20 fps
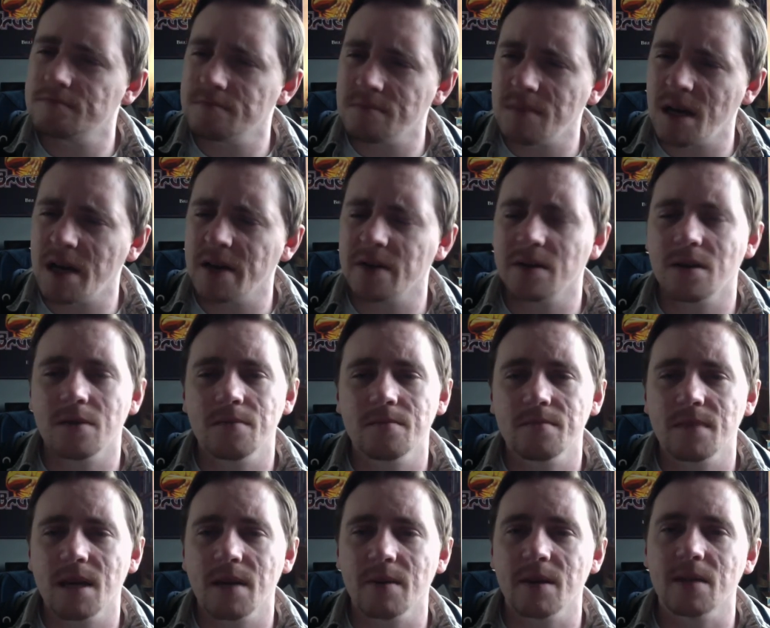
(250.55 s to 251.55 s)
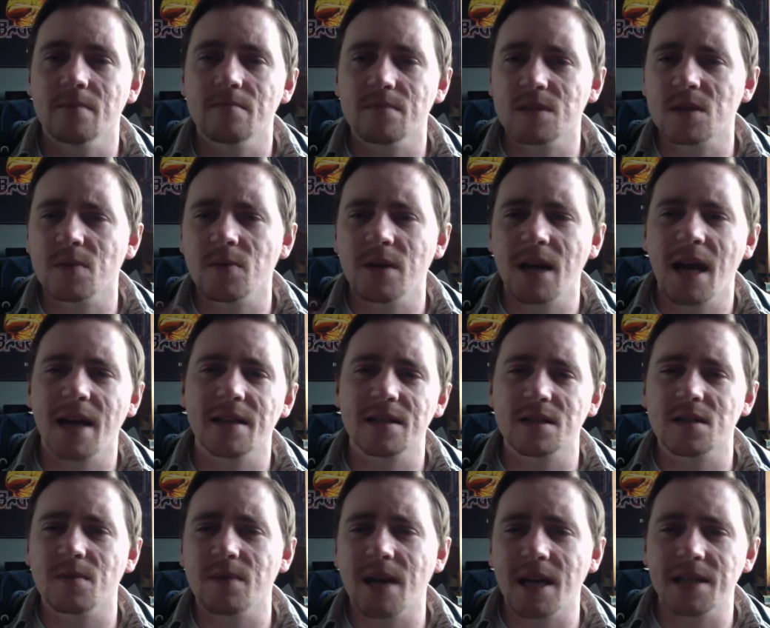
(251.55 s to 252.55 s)
I don't know. Maybe someone has,
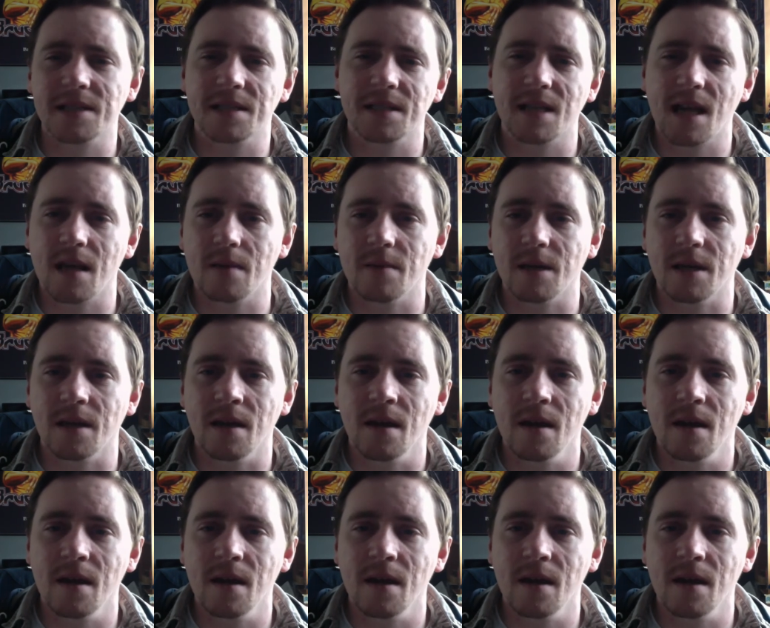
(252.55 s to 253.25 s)
someone has to tell me.